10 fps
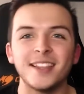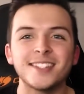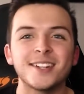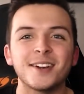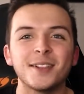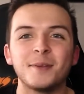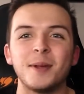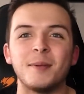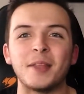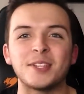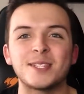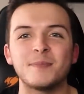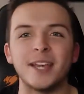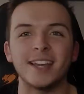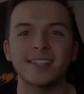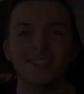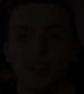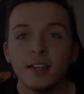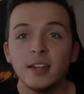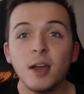let's talk a little bit about the specs.